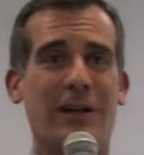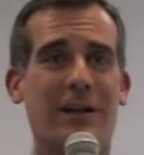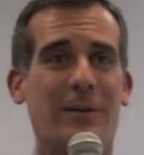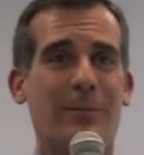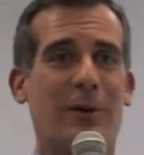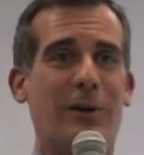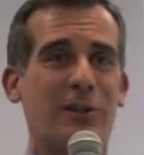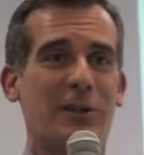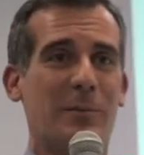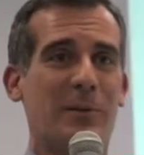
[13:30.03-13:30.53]

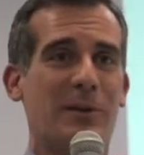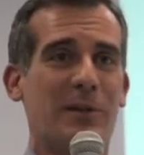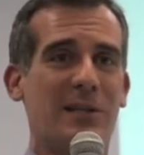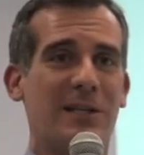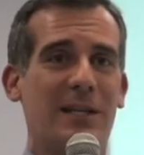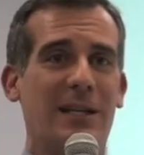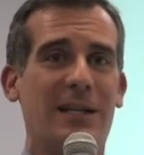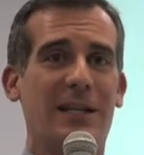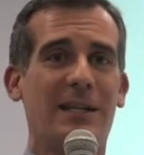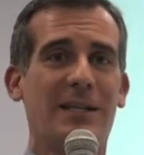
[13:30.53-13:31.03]
in multiple
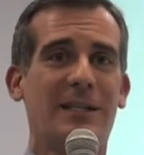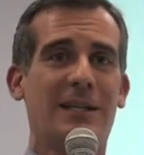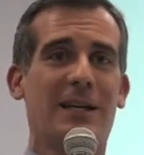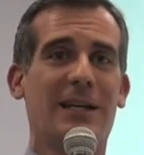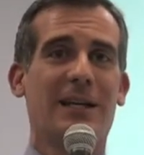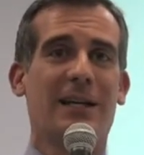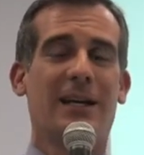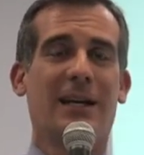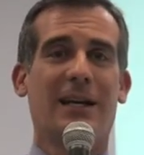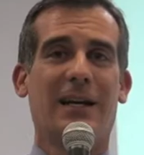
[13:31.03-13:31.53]
cities,
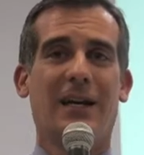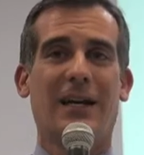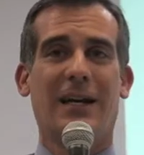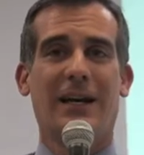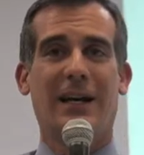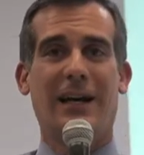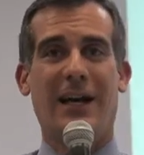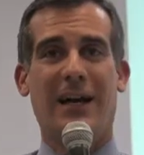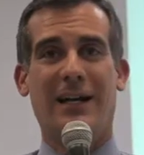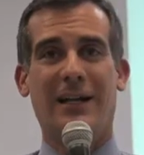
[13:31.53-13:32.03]

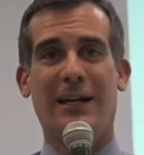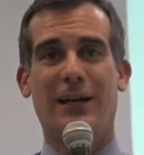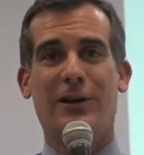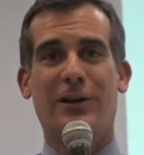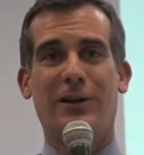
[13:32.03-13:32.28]
and he